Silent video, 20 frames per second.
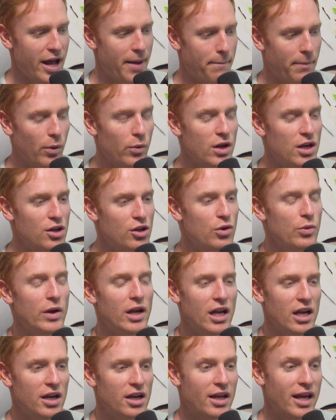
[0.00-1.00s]
but we knew we
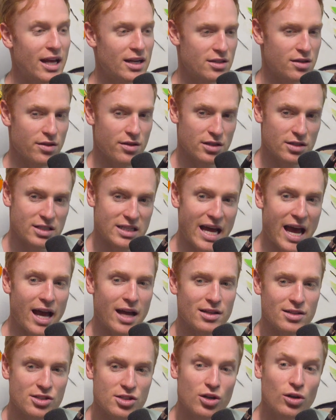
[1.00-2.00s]
needed to get to the
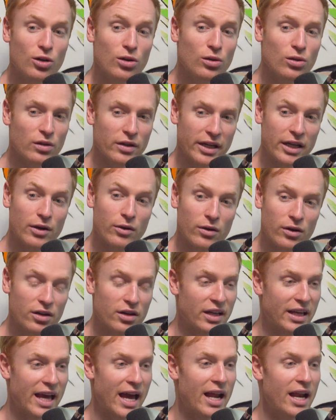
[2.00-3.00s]
tents early in order
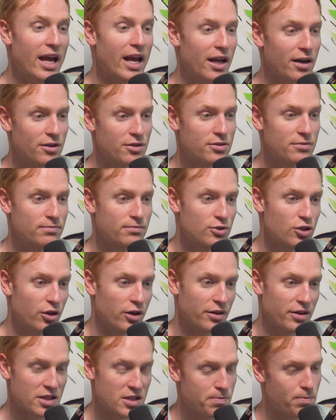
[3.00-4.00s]
to get in
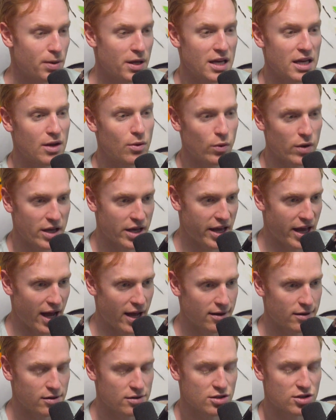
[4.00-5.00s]
during this peak
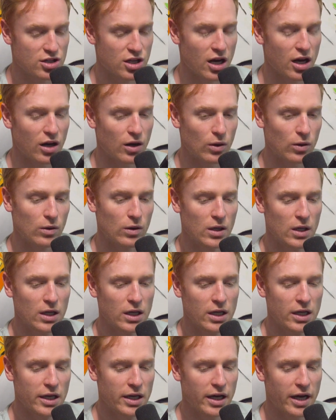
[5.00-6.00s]
weekend. Mm. So
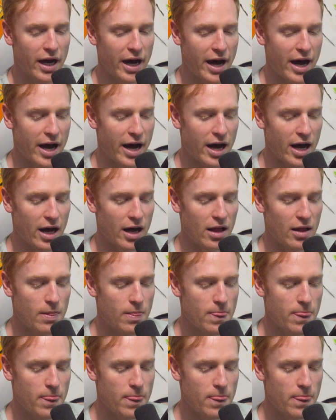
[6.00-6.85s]
uh,